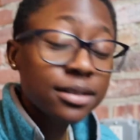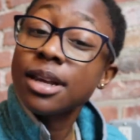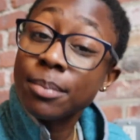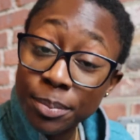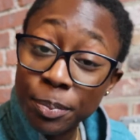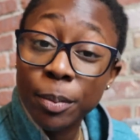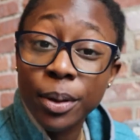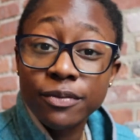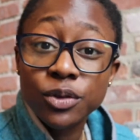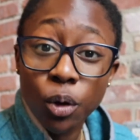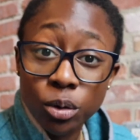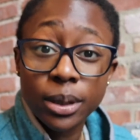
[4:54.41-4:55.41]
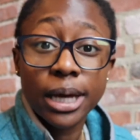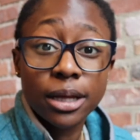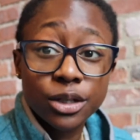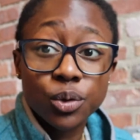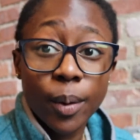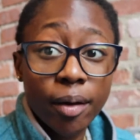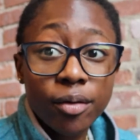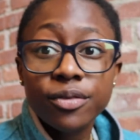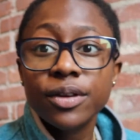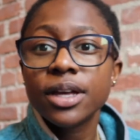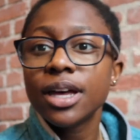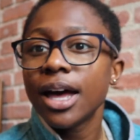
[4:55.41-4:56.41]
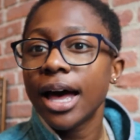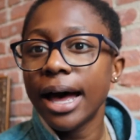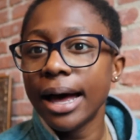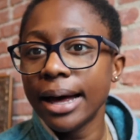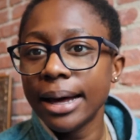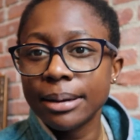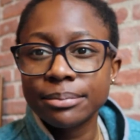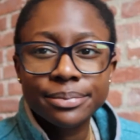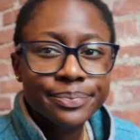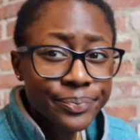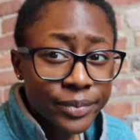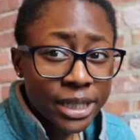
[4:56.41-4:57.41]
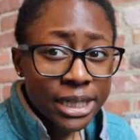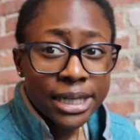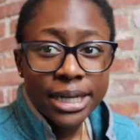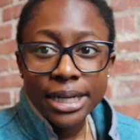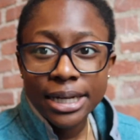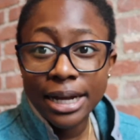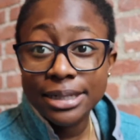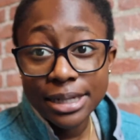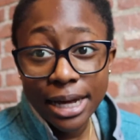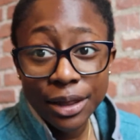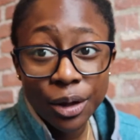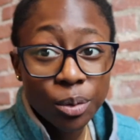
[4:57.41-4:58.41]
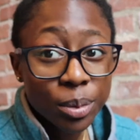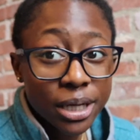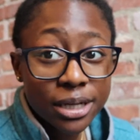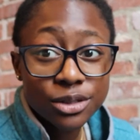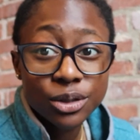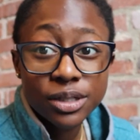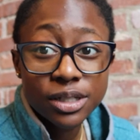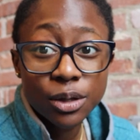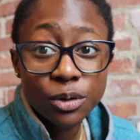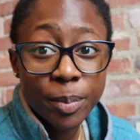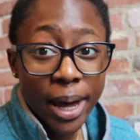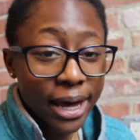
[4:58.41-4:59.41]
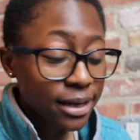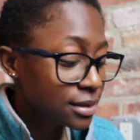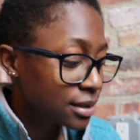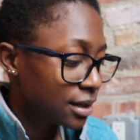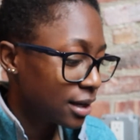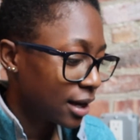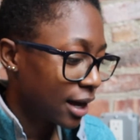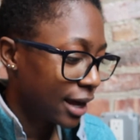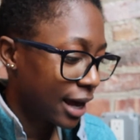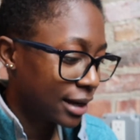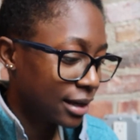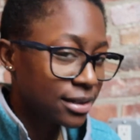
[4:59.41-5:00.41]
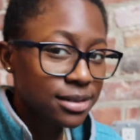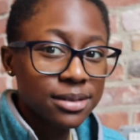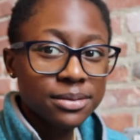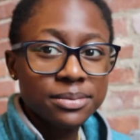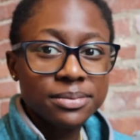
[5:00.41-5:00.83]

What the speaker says: Some people have told me I look 12. Not today though, because you can see those bags. Hi, Atticus.